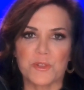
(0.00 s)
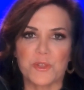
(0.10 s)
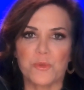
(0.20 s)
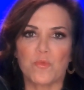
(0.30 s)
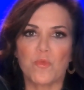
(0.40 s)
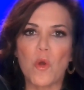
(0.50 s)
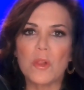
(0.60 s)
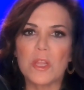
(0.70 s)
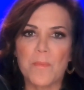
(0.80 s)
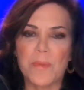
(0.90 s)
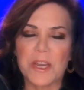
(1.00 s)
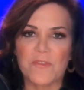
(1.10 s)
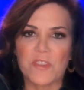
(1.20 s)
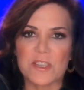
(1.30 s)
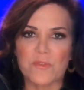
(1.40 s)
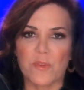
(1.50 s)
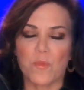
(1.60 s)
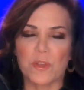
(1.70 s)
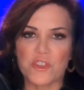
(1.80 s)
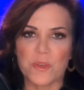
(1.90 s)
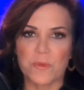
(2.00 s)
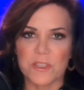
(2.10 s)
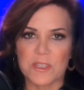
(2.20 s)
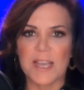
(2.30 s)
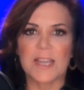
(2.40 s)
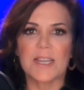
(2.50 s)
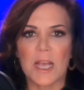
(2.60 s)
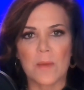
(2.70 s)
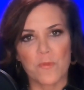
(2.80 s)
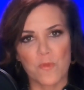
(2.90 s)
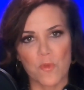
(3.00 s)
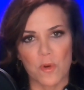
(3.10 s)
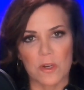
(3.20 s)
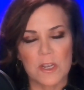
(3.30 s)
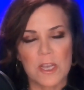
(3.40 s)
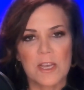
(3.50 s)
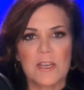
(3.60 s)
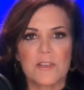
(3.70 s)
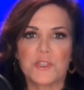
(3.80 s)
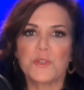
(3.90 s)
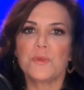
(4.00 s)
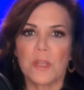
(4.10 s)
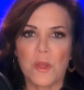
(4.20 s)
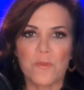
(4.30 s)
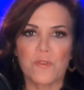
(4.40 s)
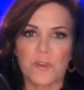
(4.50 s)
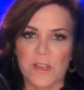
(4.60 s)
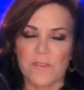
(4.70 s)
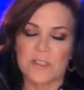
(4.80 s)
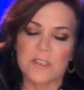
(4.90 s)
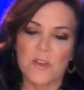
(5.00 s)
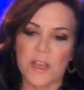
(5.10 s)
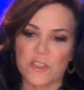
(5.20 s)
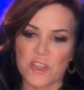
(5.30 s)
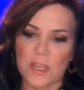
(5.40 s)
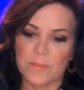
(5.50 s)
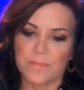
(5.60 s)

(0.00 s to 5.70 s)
to roll a bit of this from when she was standing up for student loan forgiveness. Go ahead, John.